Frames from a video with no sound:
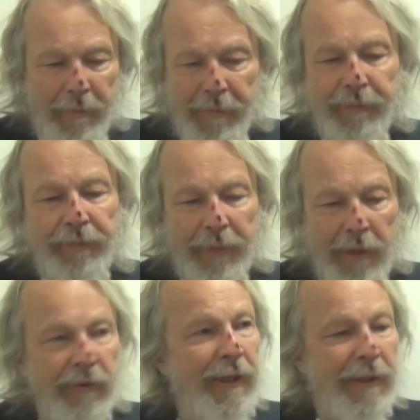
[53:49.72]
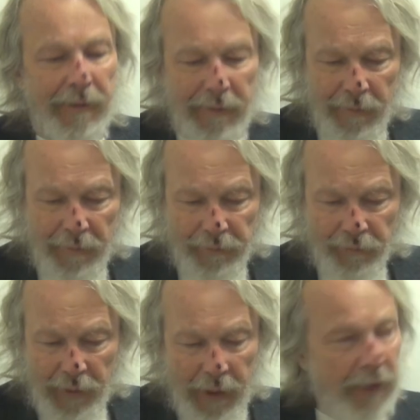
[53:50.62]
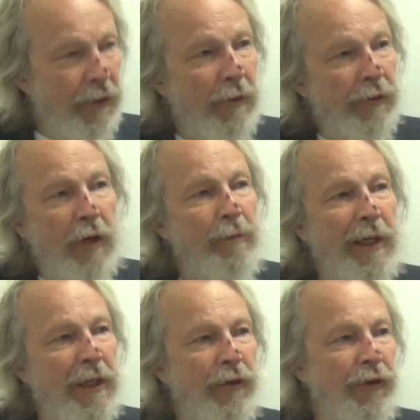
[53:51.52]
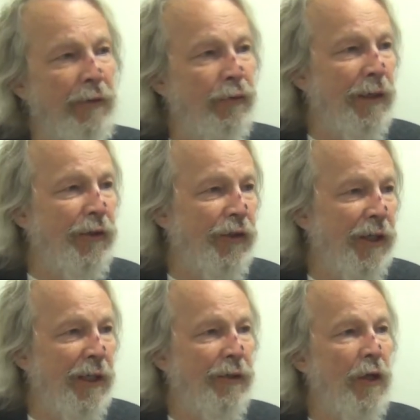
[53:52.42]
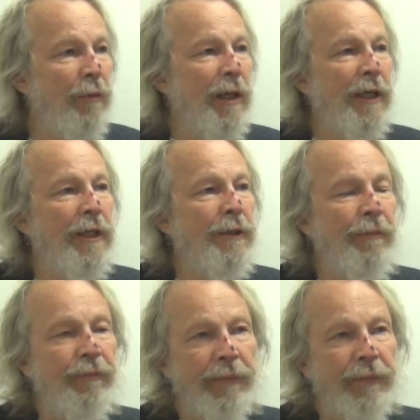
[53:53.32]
2020." Exactly. And no, nobody will differentiate. Nobody,